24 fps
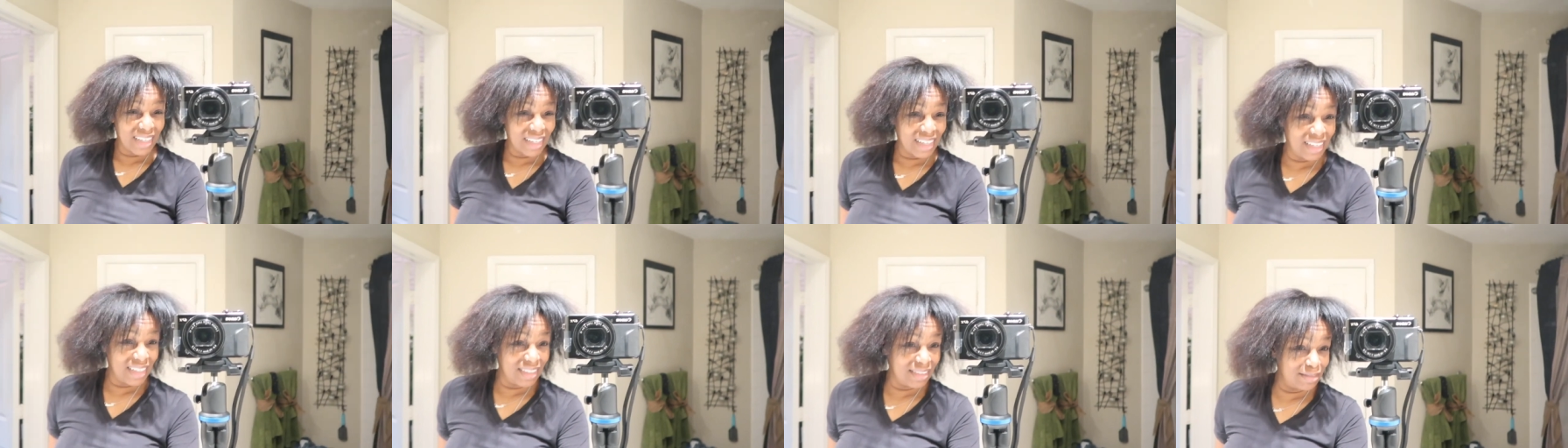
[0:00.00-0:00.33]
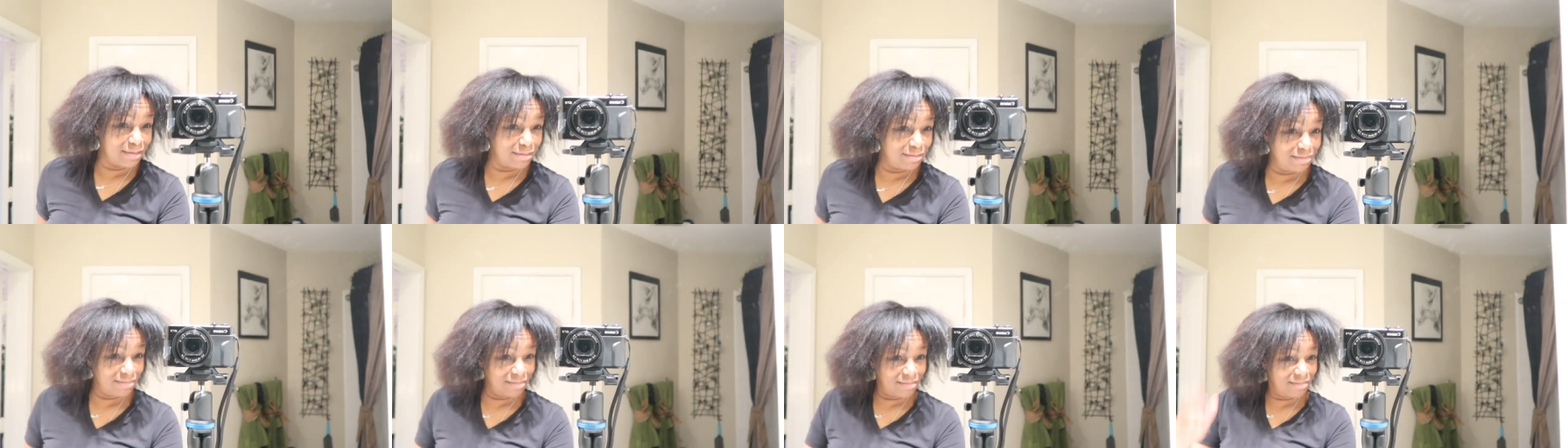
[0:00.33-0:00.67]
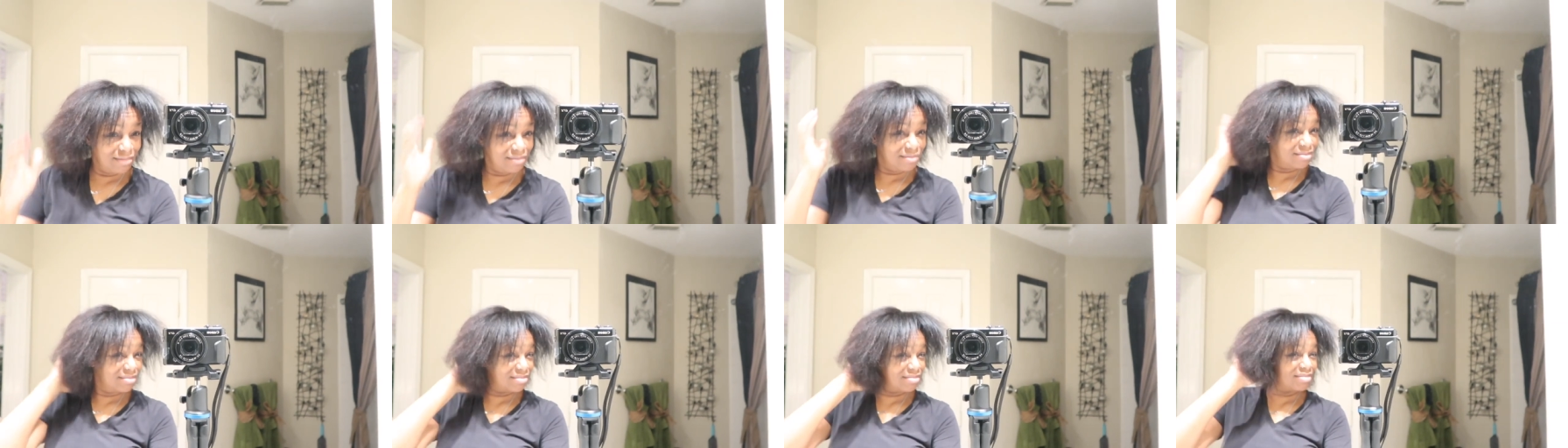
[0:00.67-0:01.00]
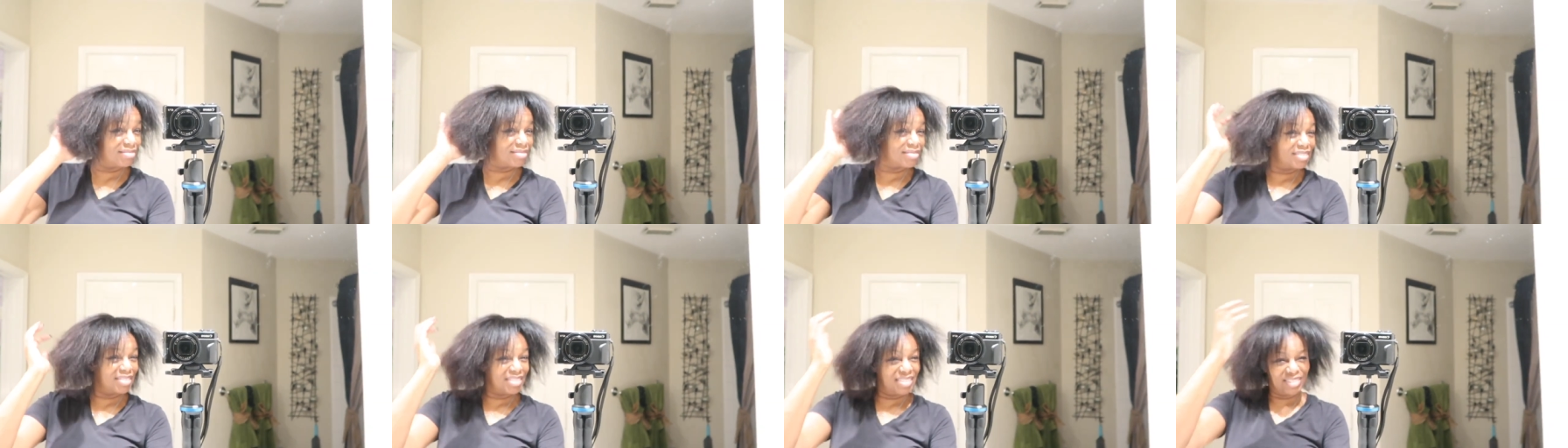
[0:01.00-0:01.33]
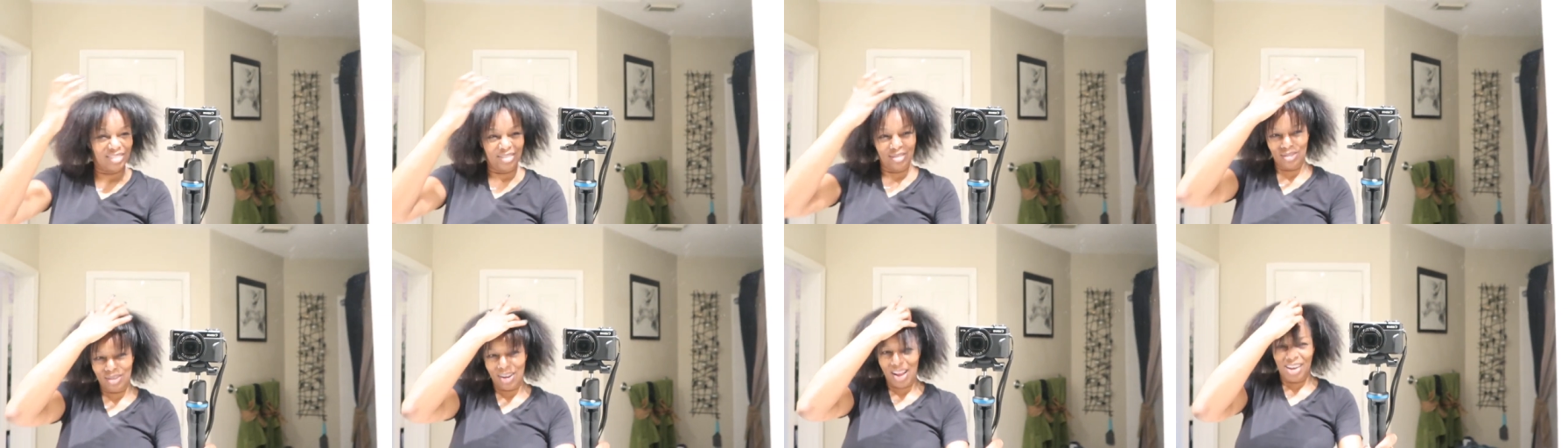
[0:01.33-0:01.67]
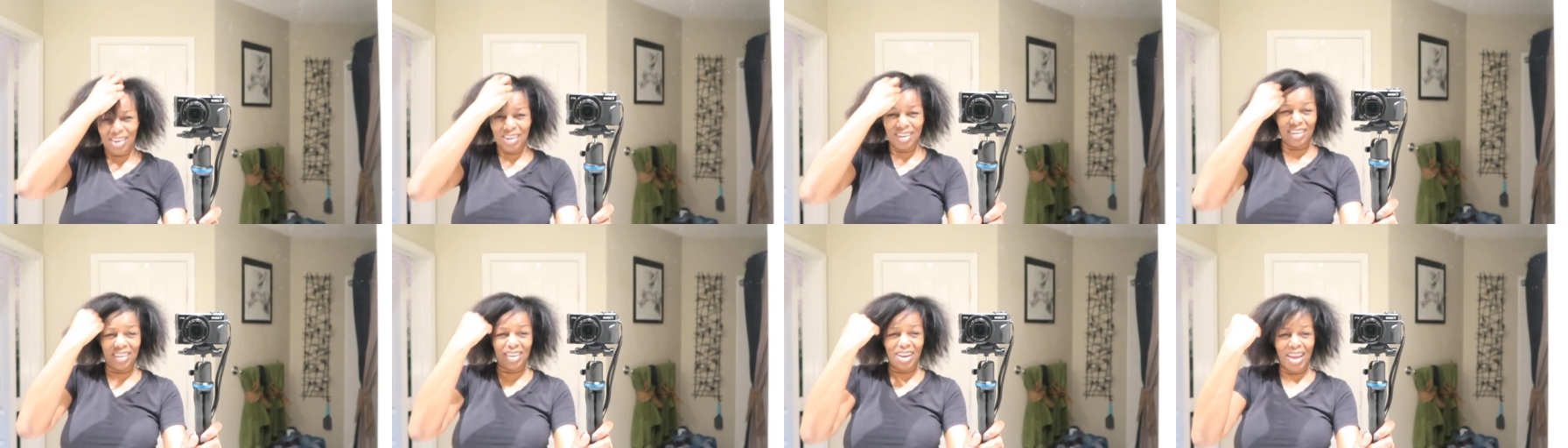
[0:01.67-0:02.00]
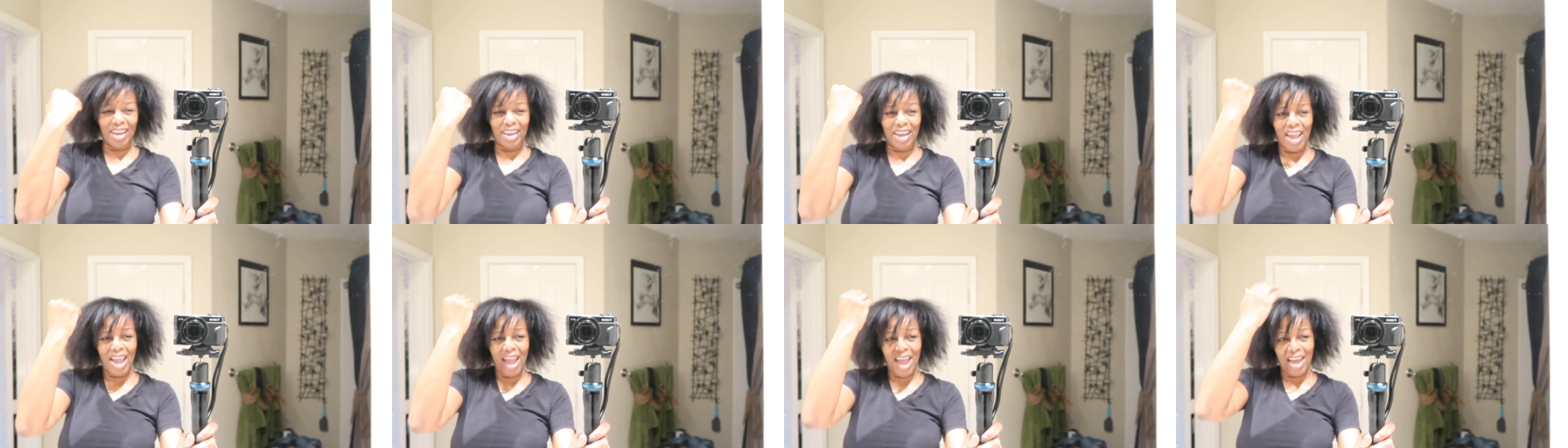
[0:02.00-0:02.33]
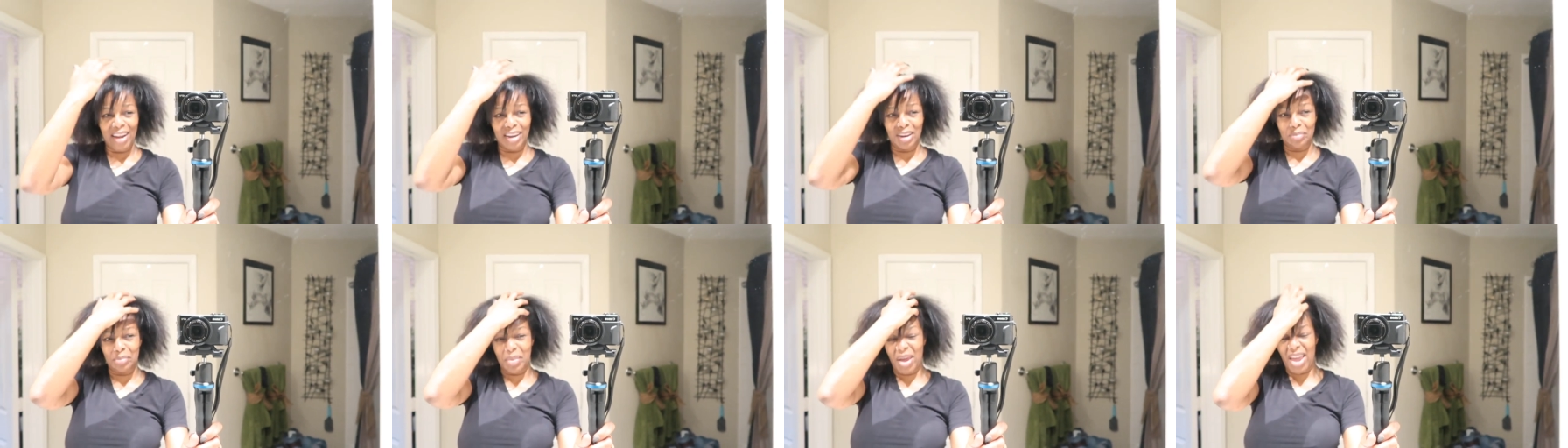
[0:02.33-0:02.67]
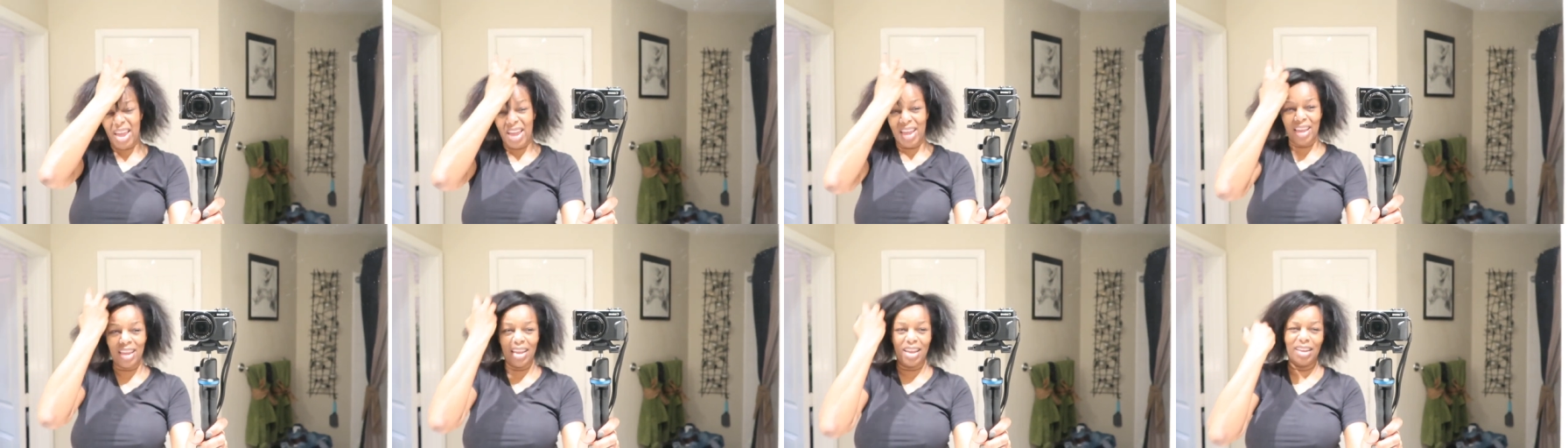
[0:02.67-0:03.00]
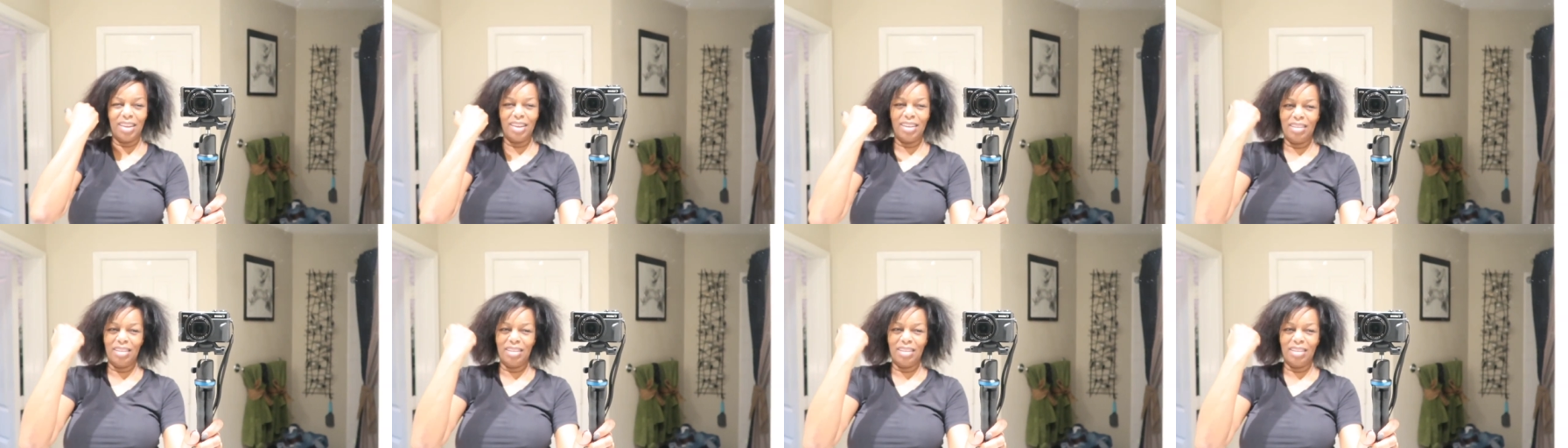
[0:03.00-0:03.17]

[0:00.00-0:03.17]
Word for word: Mm-mm. Do I look like Hattie Mae?